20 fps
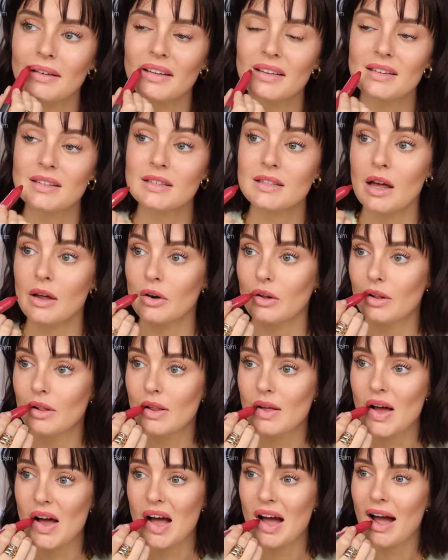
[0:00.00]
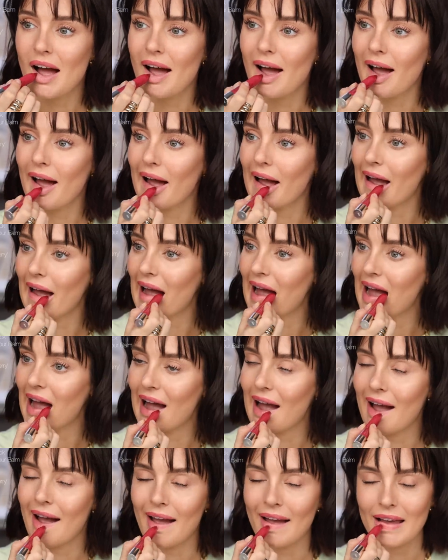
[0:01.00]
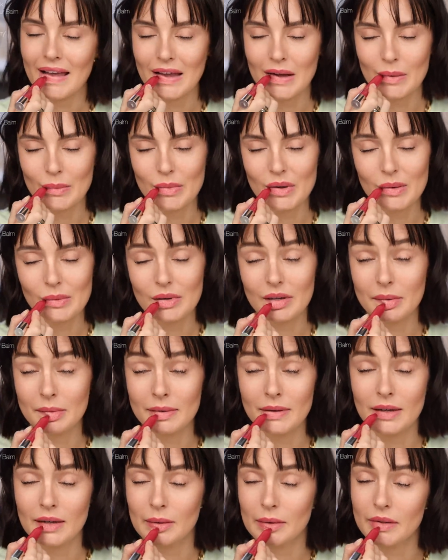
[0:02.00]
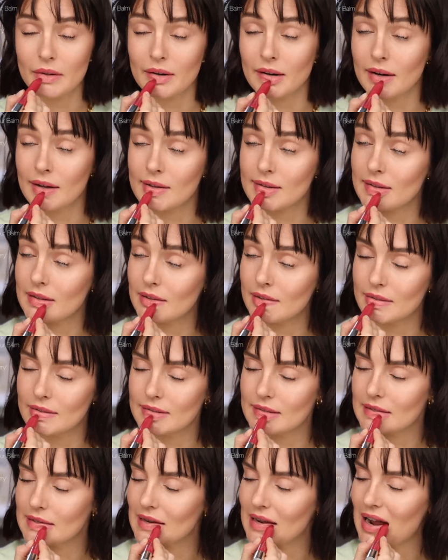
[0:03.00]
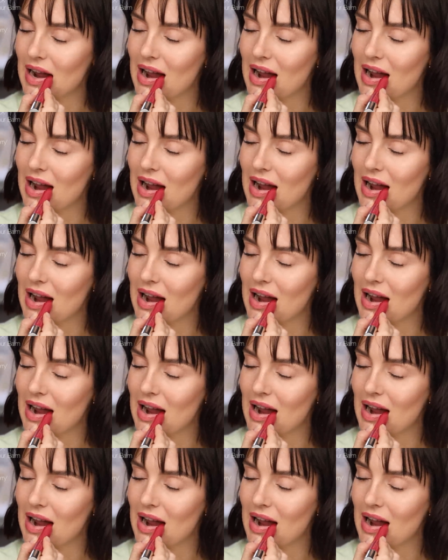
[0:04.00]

Subtle. You can probably apply it with your eyes closed.